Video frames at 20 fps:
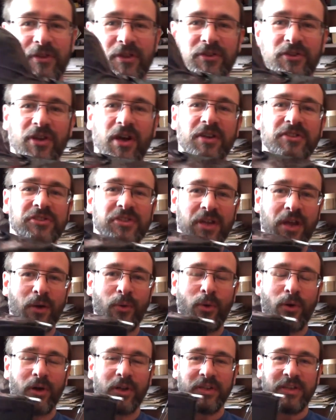that does
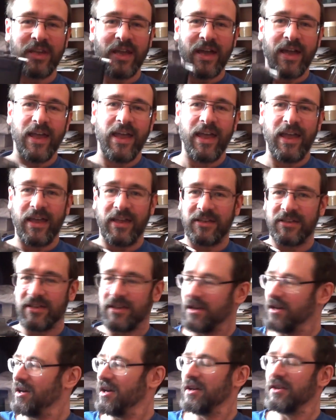go on your head
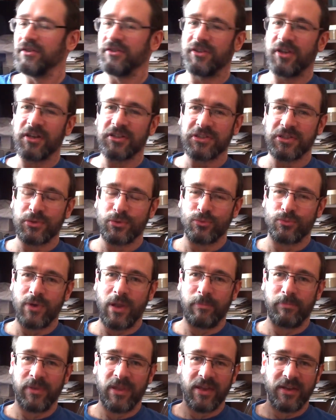and doesn't
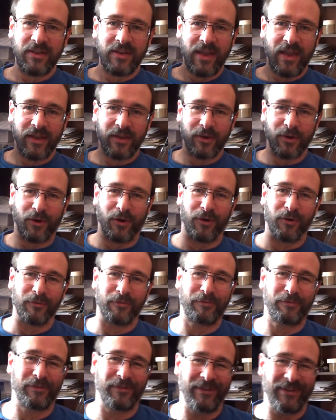rip your neck
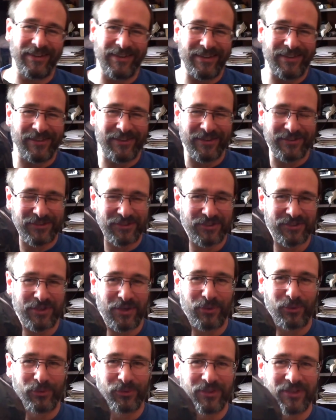off at the
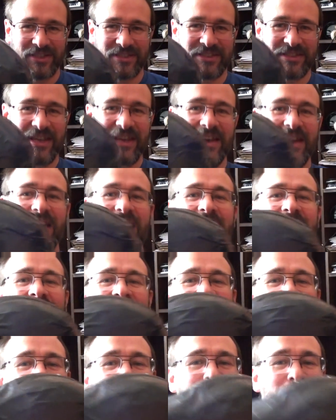shoulders.
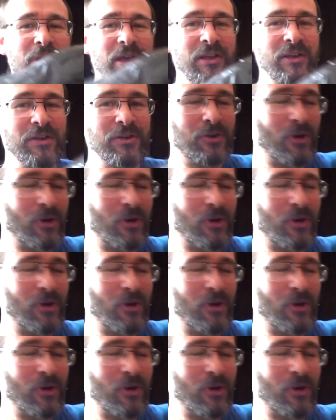It